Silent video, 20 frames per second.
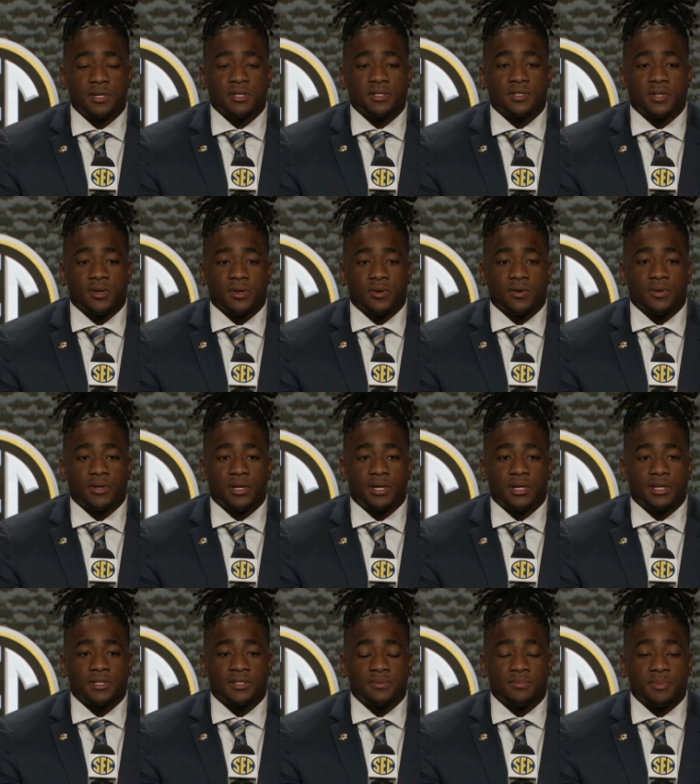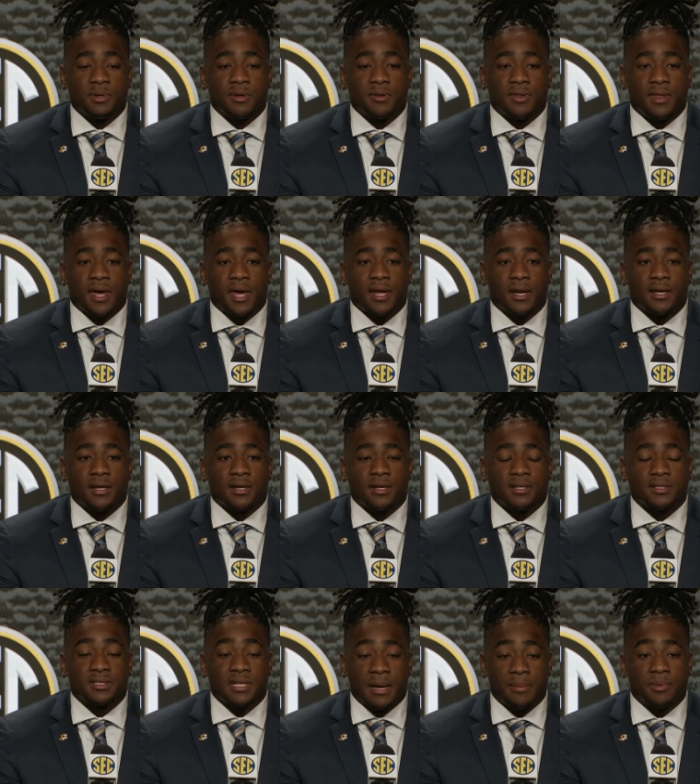So to build
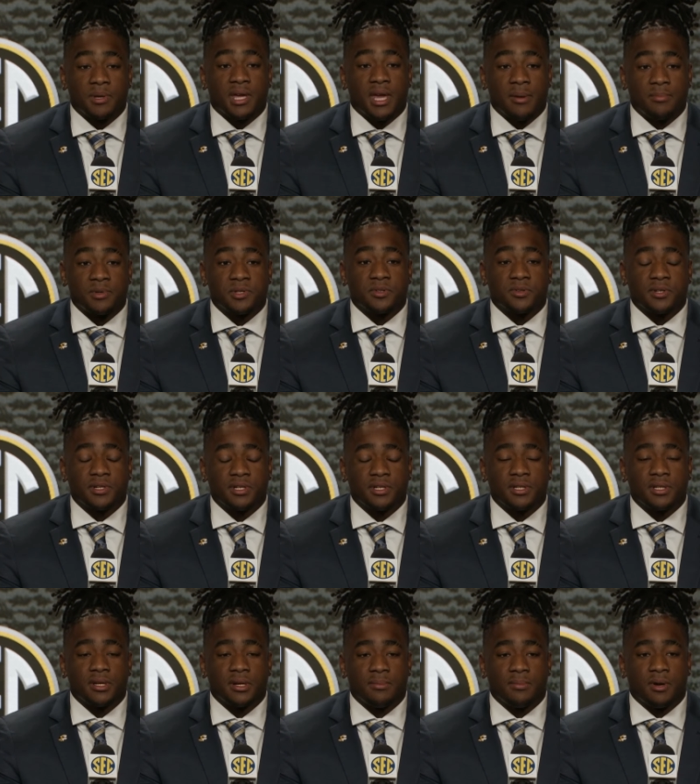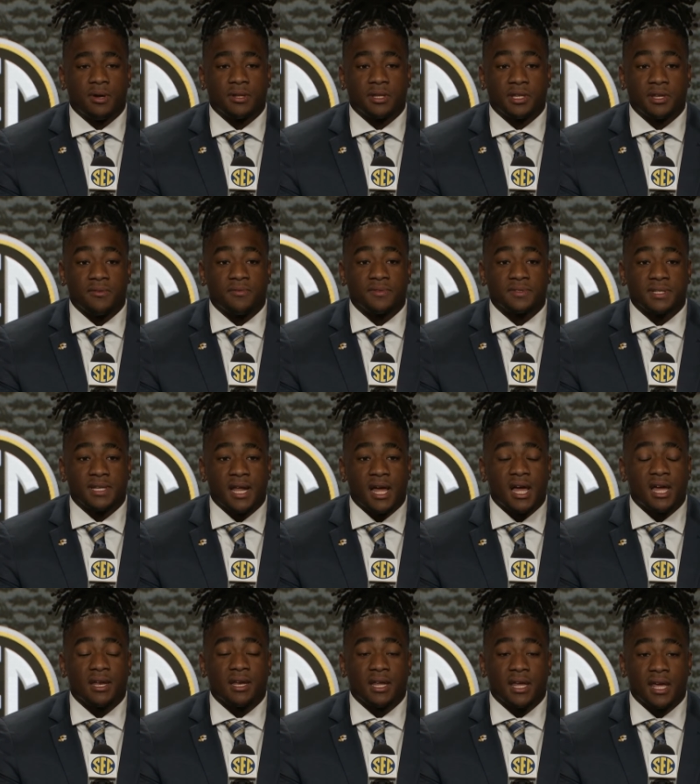that type of chemistry among defensive
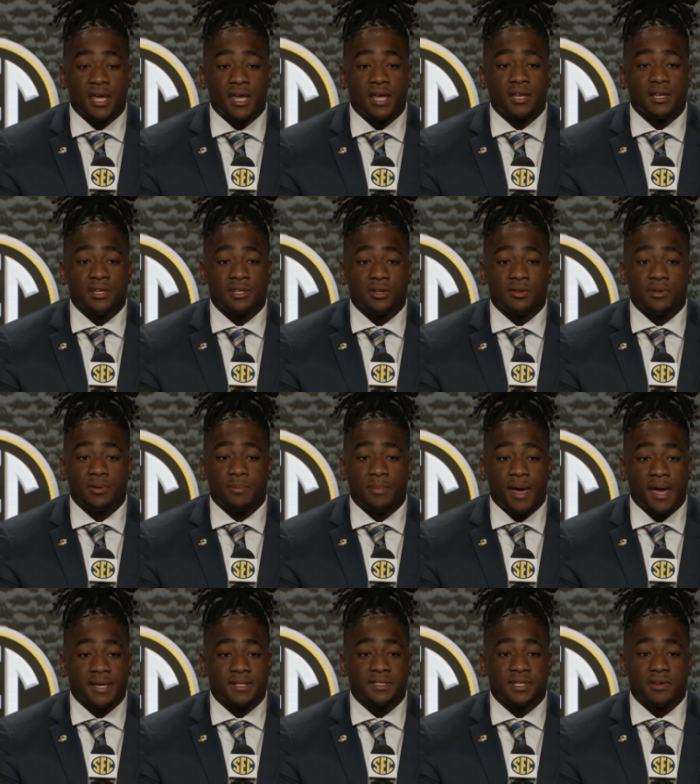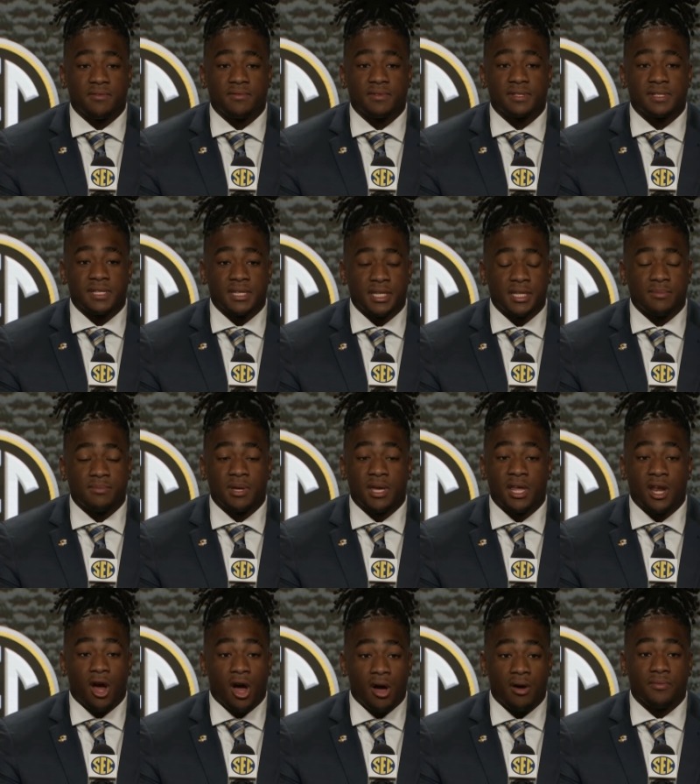line and, you know, the back seven team
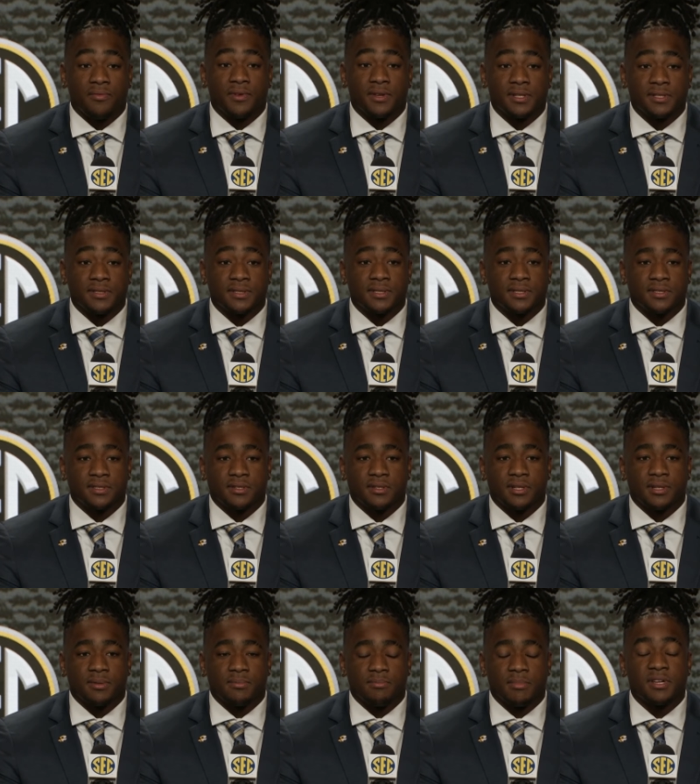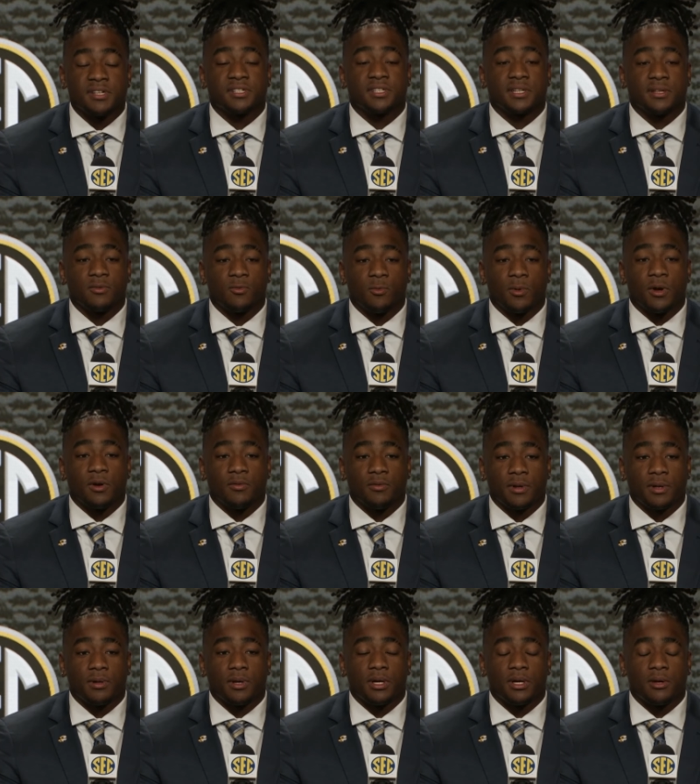and offense is going to mesh
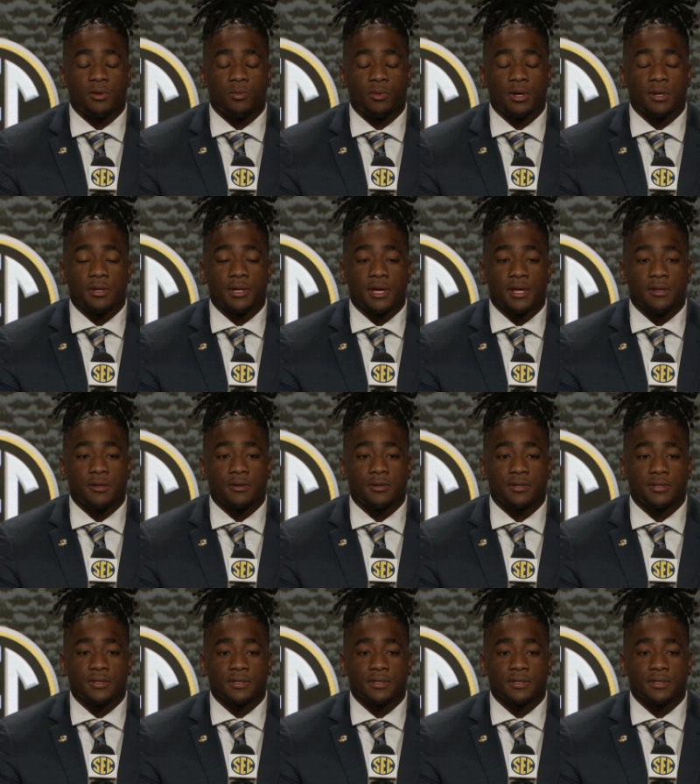well together.